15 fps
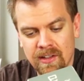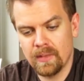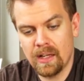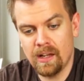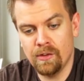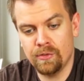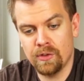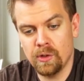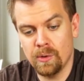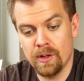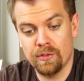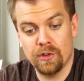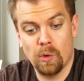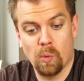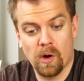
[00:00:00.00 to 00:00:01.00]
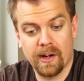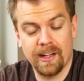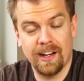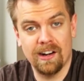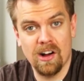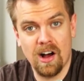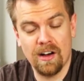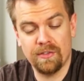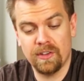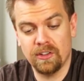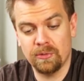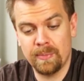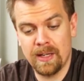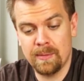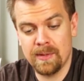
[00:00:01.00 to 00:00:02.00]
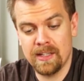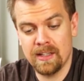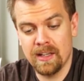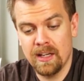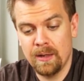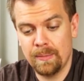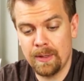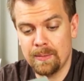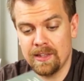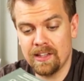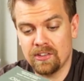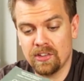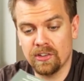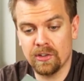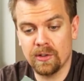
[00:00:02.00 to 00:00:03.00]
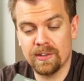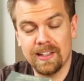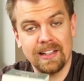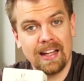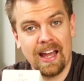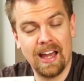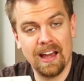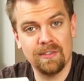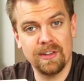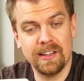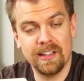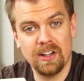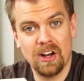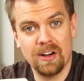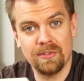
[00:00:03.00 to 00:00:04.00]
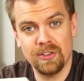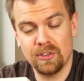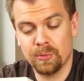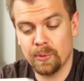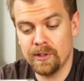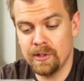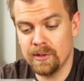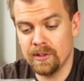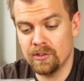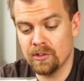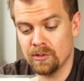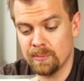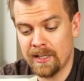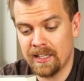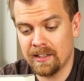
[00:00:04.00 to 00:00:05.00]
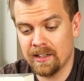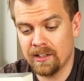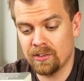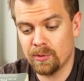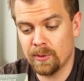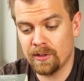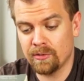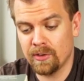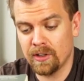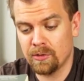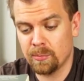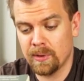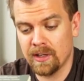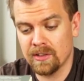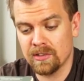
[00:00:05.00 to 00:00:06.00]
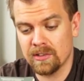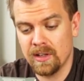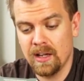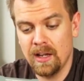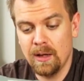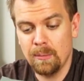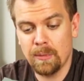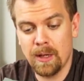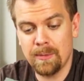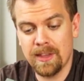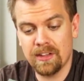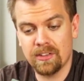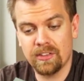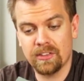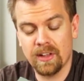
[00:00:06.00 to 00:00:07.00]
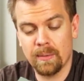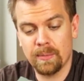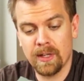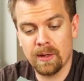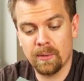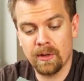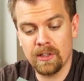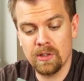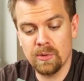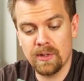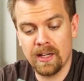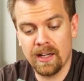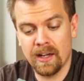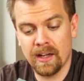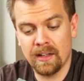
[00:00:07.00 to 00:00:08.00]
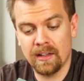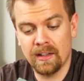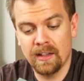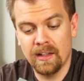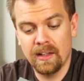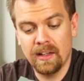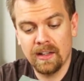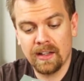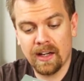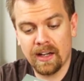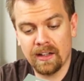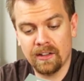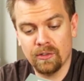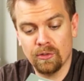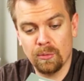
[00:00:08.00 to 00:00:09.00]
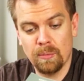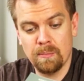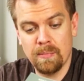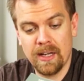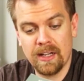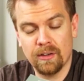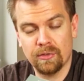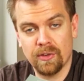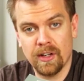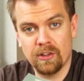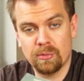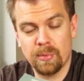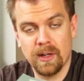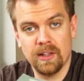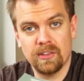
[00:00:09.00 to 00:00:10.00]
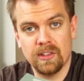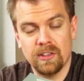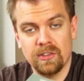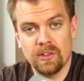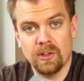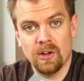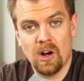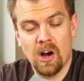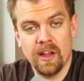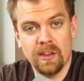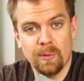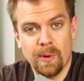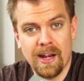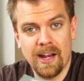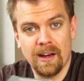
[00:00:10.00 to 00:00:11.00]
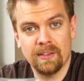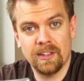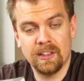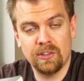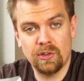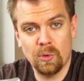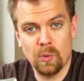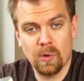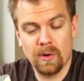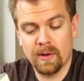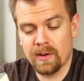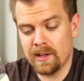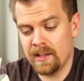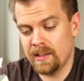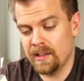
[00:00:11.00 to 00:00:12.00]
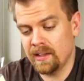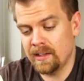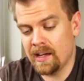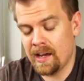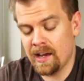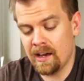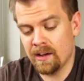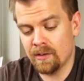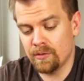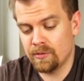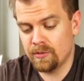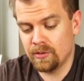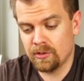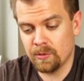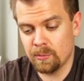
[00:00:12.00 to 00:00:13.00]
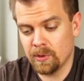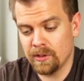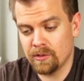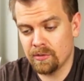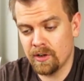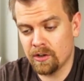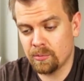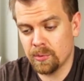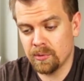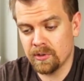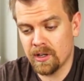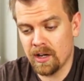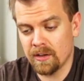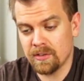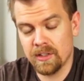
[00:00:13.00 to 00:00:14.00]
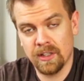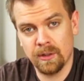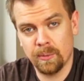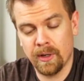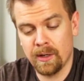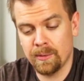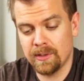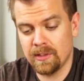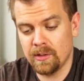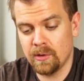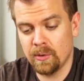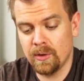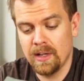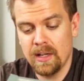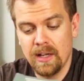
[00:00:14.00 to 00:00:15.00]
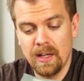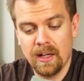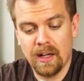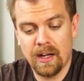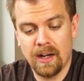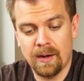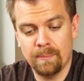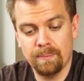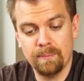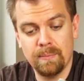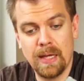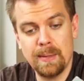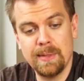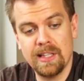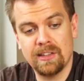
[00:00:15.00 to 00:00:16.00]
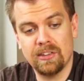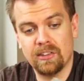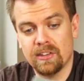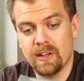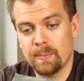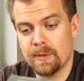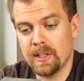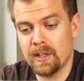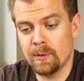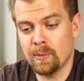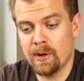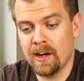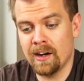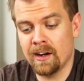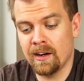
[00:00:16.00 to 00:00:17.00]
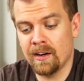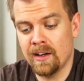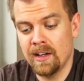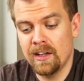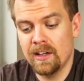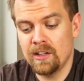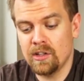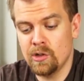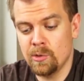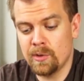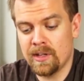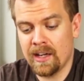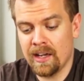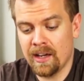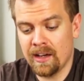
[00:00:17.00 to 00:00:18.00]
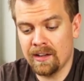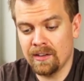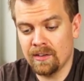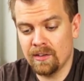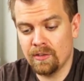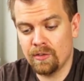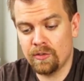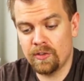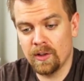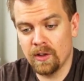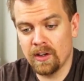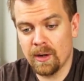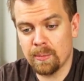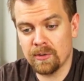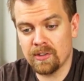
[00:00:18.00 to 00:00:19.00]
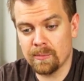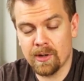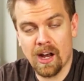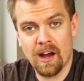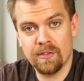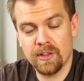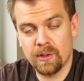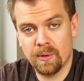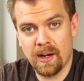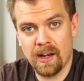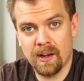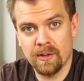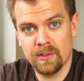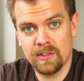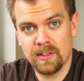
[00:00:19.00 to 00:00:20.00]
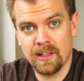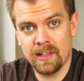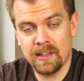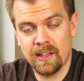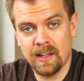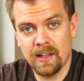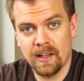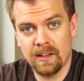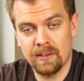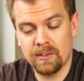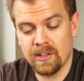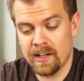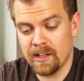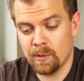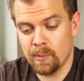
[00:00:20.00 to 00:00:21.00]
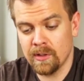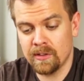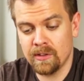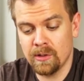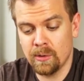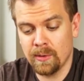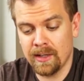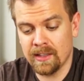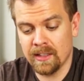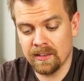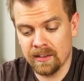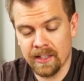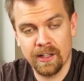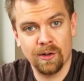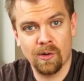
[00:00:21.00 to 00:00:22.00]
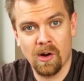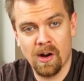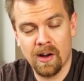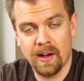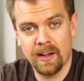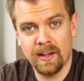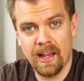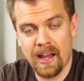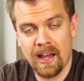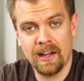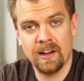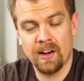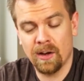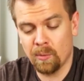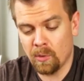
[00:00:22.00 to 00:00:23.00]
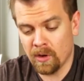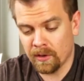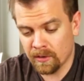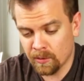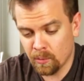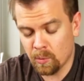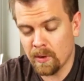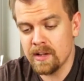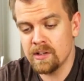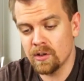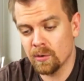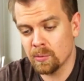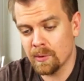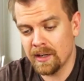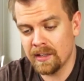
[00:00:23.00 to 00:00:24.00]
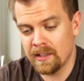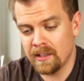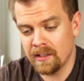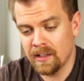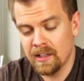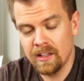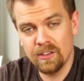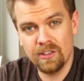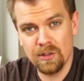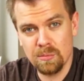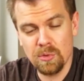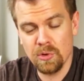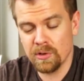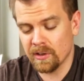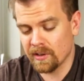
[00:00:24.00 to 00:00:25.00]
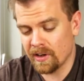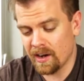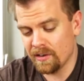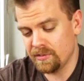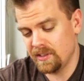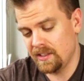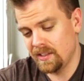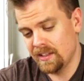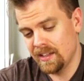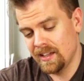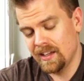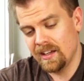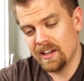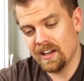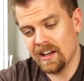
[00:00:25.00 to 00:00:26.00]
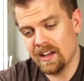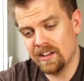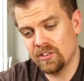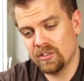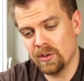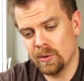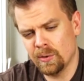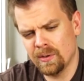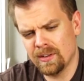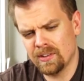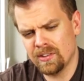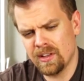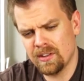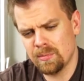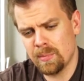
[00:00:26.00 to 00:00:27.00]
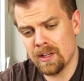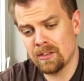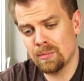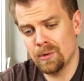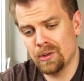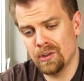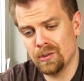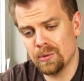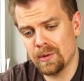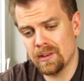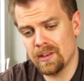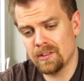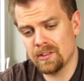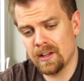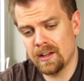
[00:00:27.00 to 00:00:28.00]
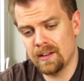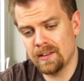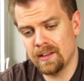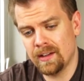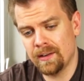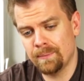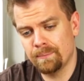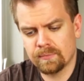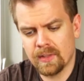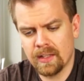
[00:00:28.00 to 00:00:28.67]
If you work in an office, maybe this is a good thing to have at the office where you can just make a nice quick French press. Maybe this is something where you can kind of make a French press as you're on the way out the door and then have some really fresh brewed coffee on the way with you. Maybe this is something where you can fill it up with some coffee grounds and then take it with you, and then later on add hot water when you're ready to brew your coffee. So there's lots of possibilities with this kind of thing.